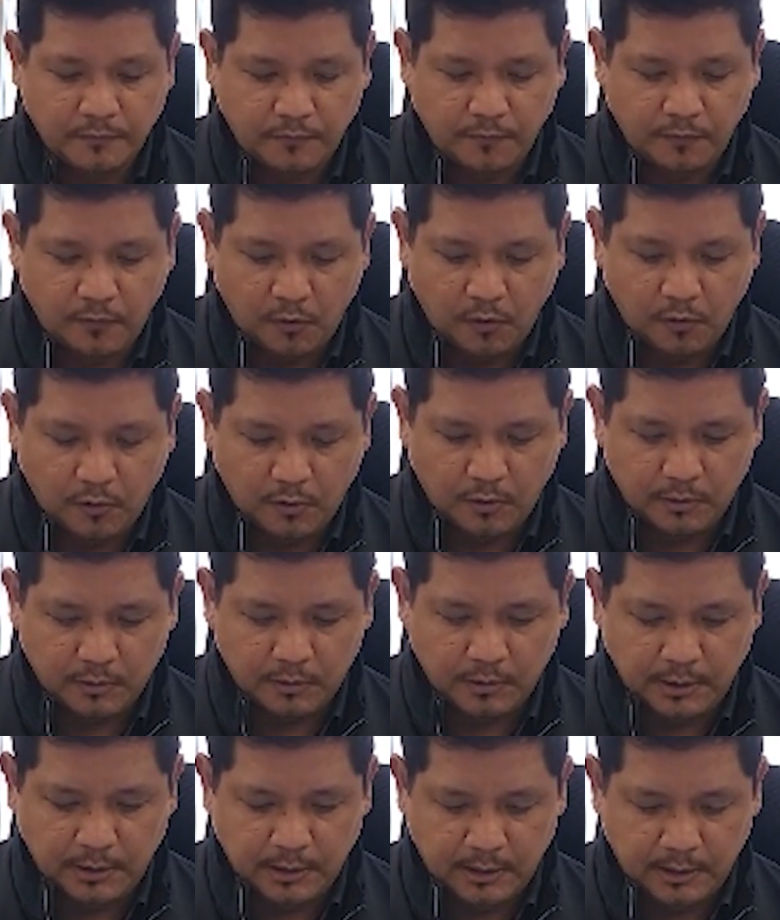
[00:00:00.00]
for
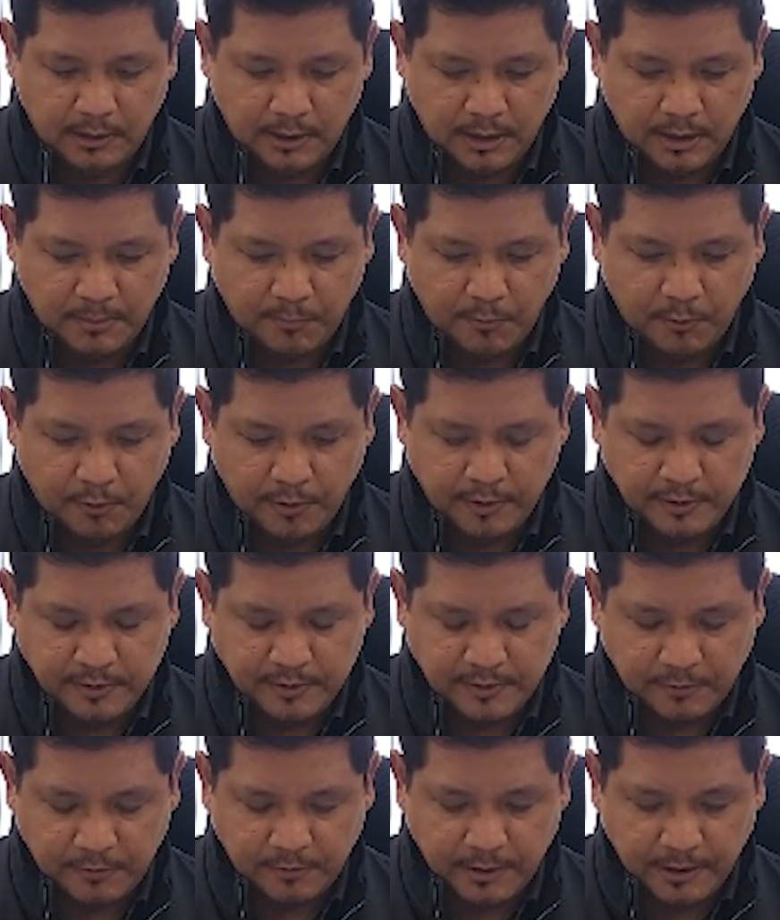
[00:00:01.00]
the employees
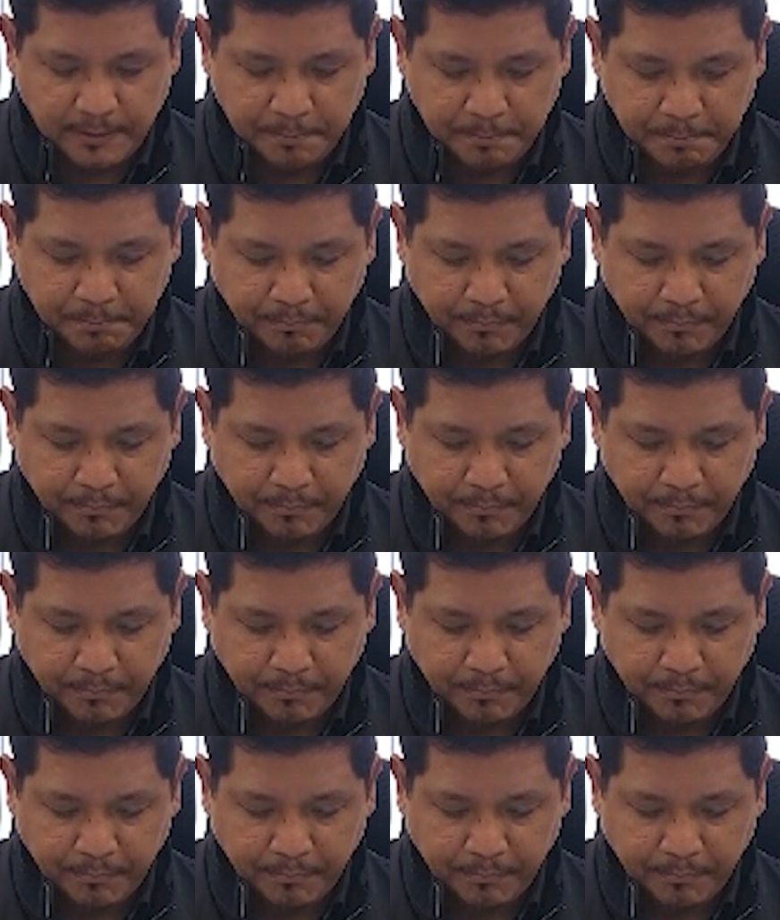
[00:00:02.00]
out there.